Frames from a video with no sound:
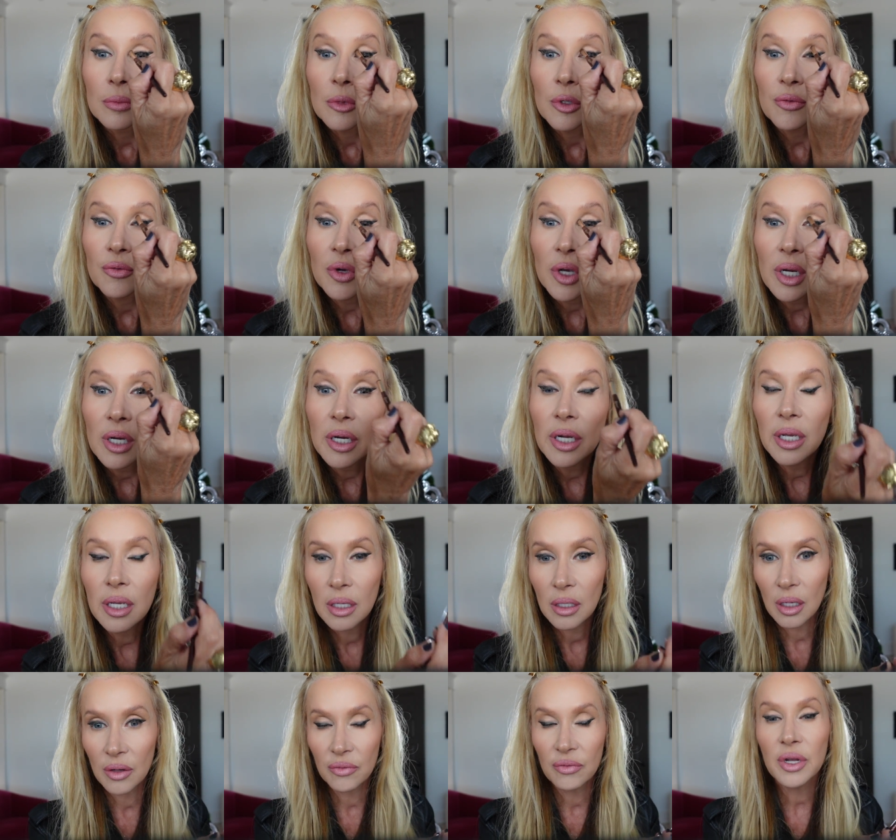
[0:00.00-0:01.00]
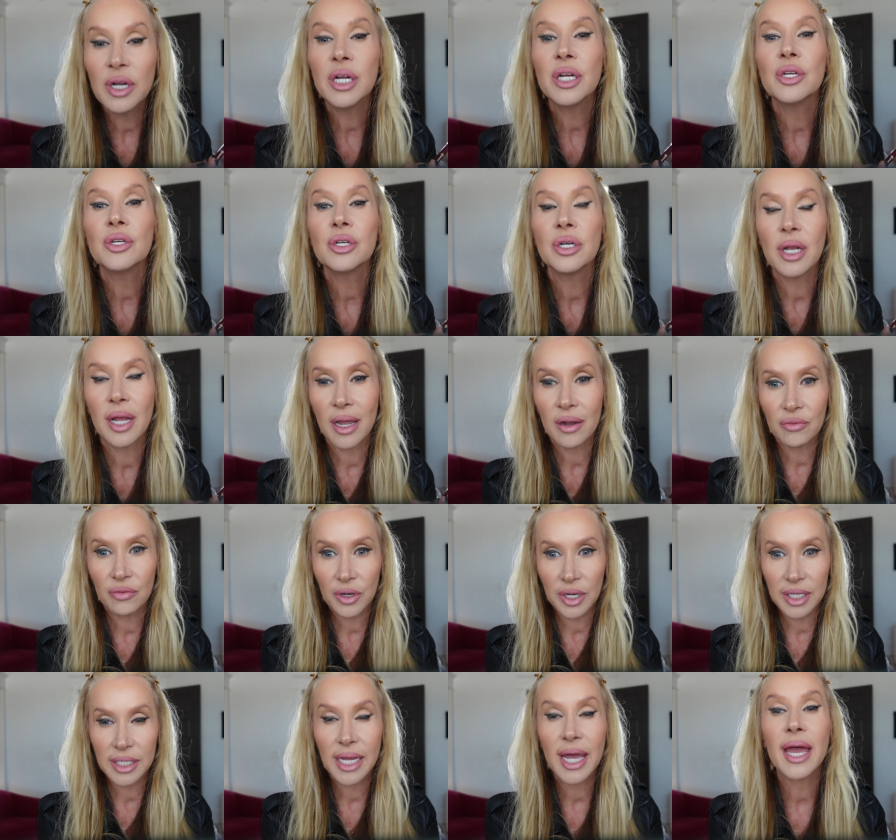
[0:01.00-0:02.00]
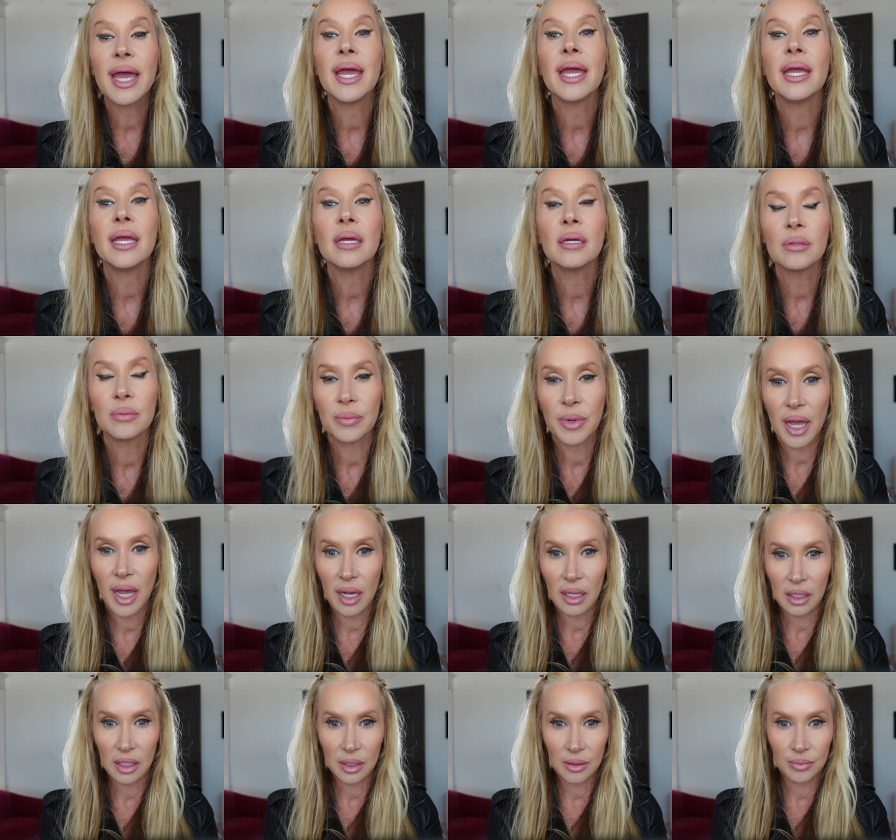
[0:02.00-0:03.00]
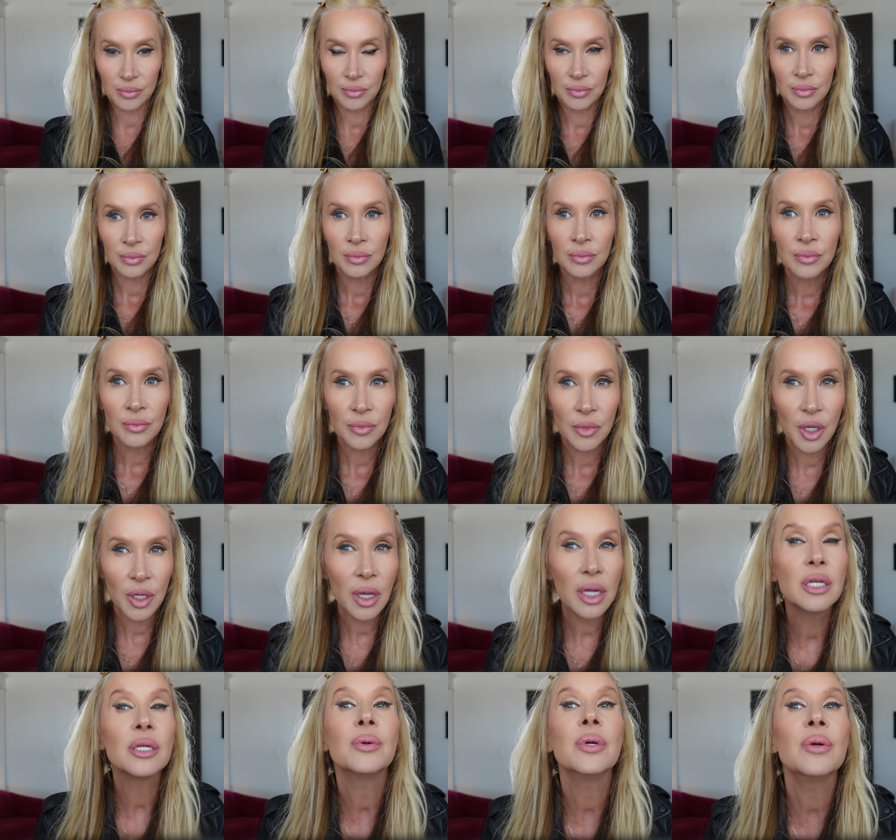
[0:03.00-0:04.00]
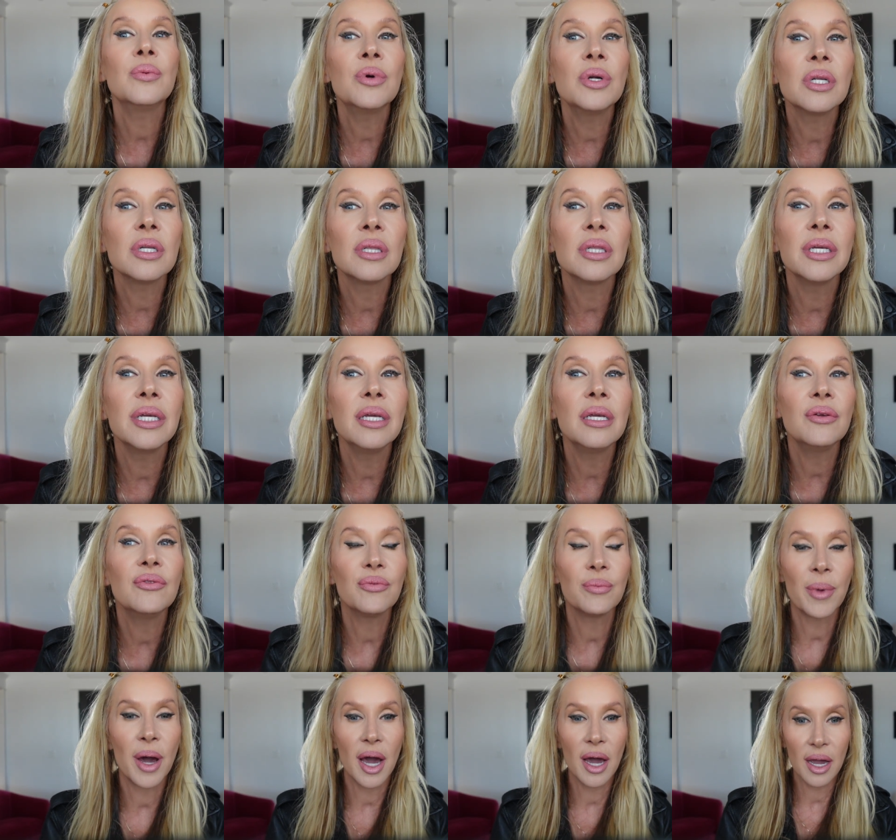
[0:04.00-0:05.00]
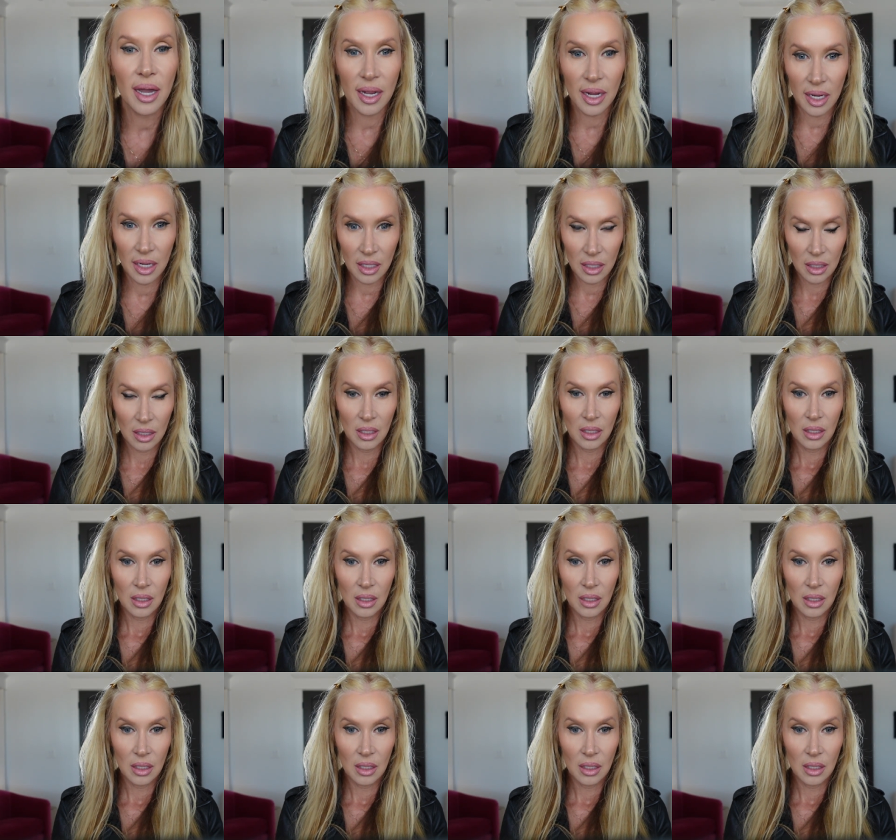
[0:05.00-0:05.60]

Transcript: Very, a very good everyday palette. Okay, do we want to leave my